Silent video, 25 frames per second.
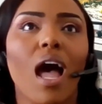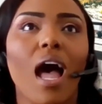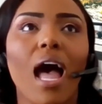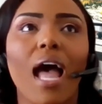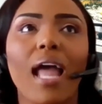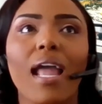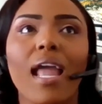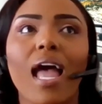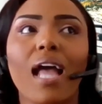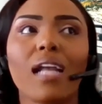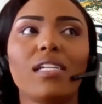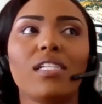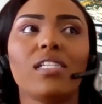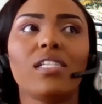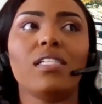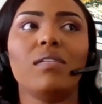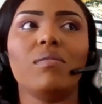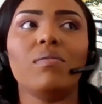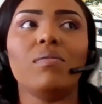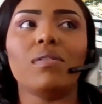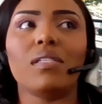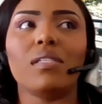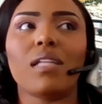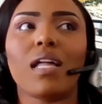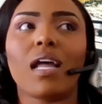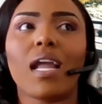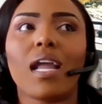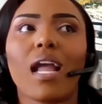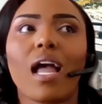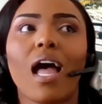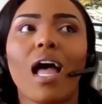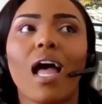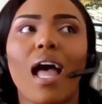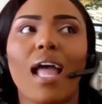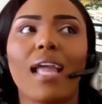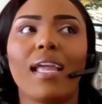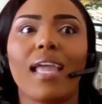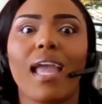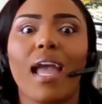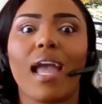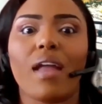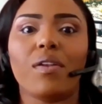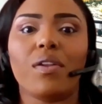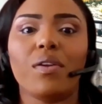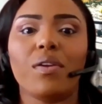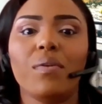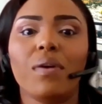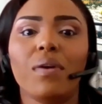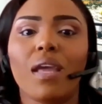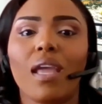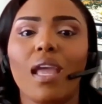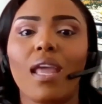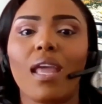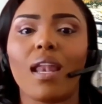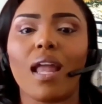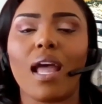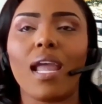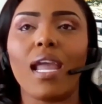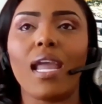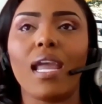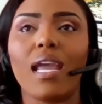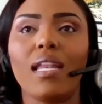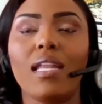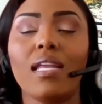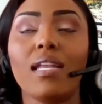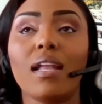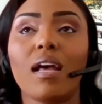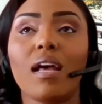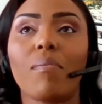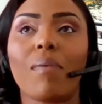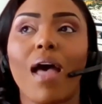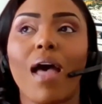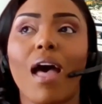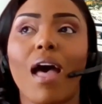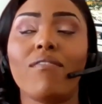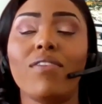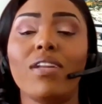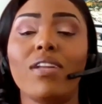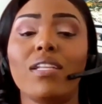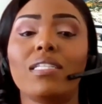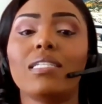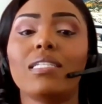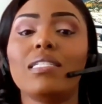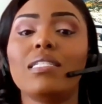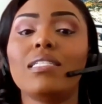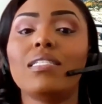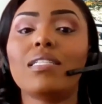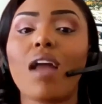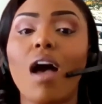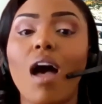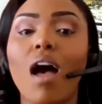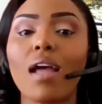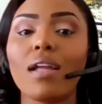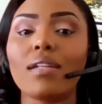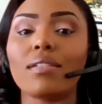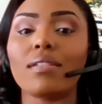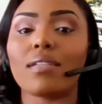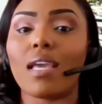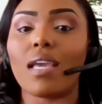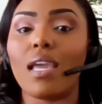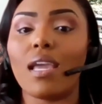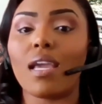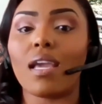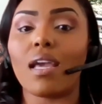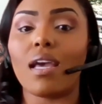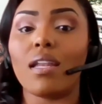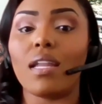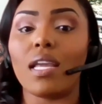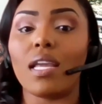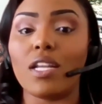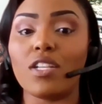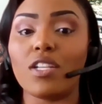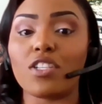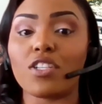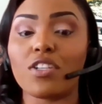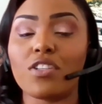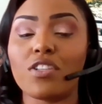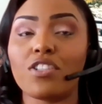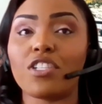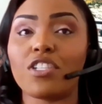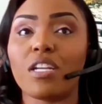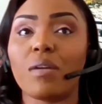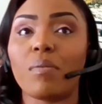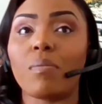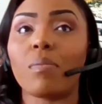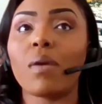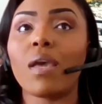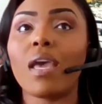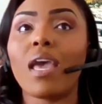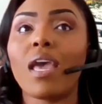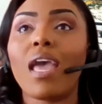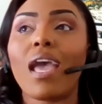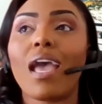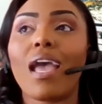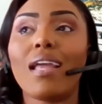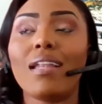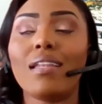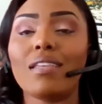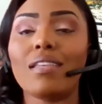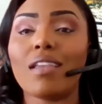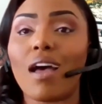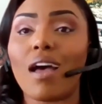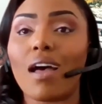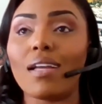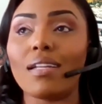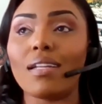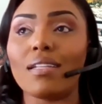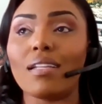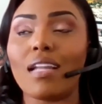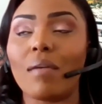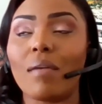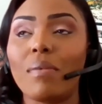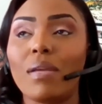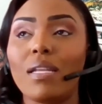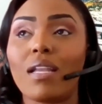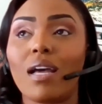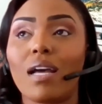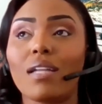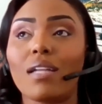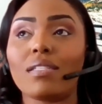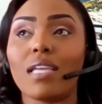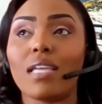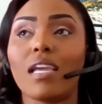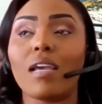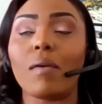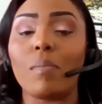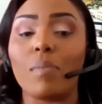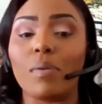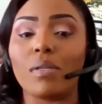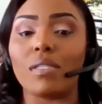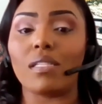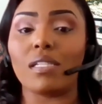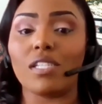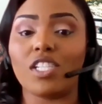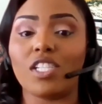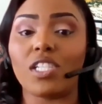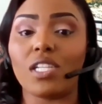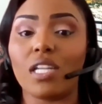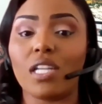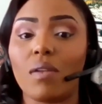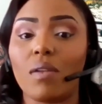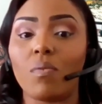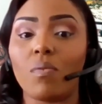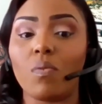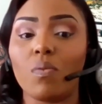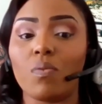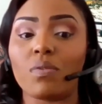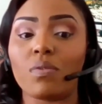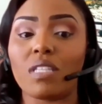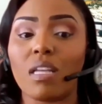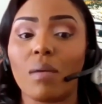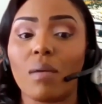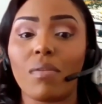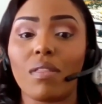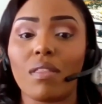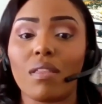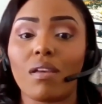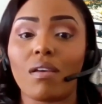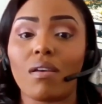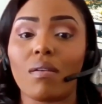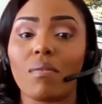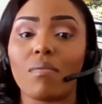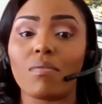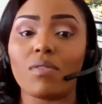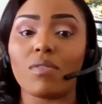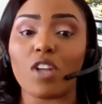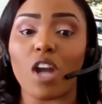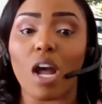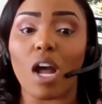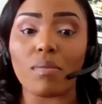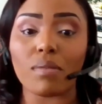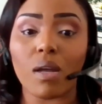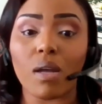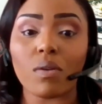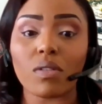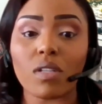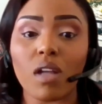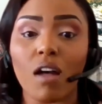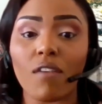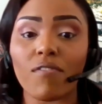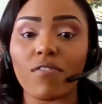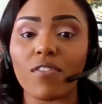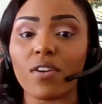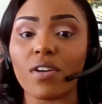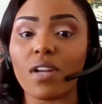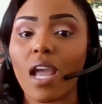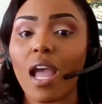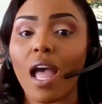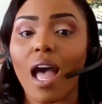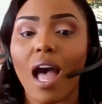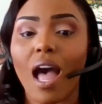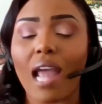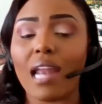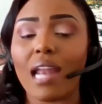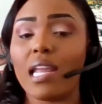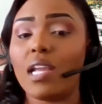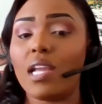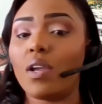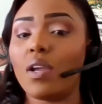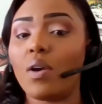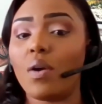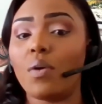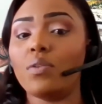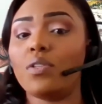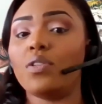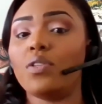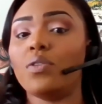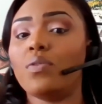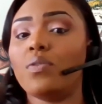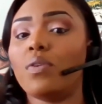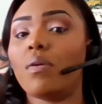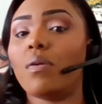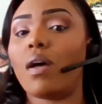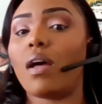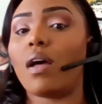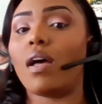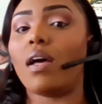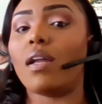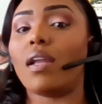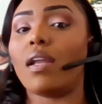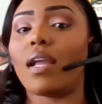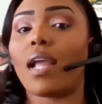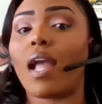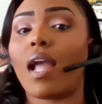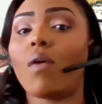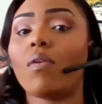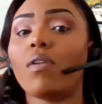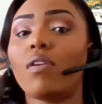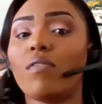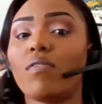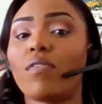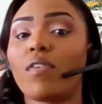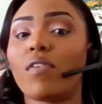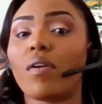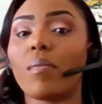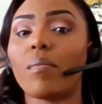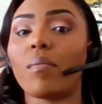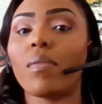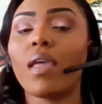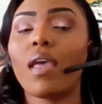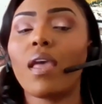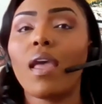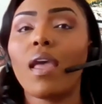I actually was like, I can't do it. And I ended up having to not take an internship and not take a position in some of the jobs I was offered. I didn't go to an accounting firm.